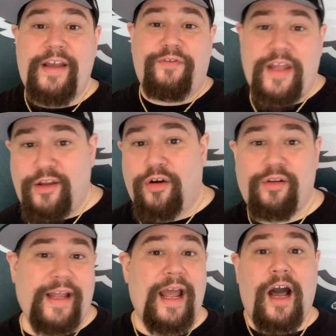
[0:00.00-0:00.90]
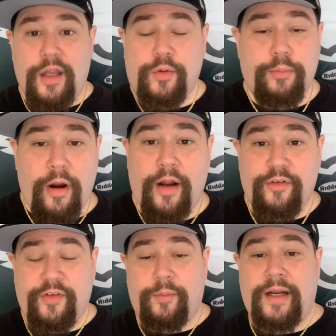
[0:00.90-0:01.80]
if they took like a Hollywood Brown
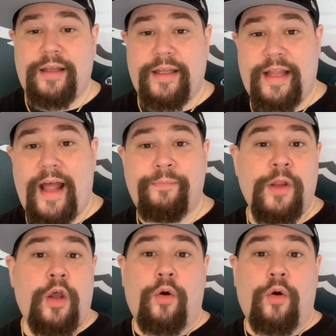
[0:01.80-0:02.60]
or somebody like that?